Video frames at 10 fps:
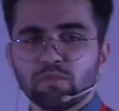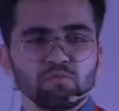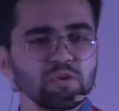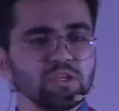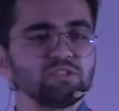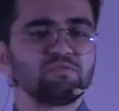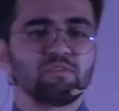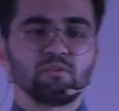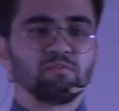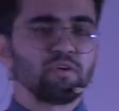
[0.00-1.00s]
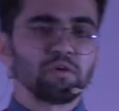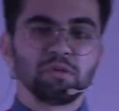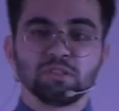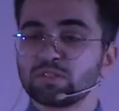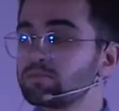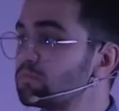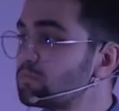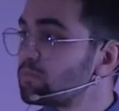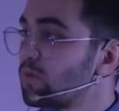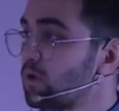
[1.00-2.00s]
The range varies
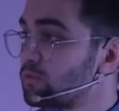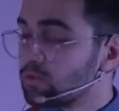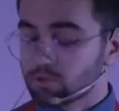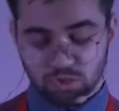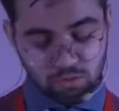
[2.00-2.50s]
on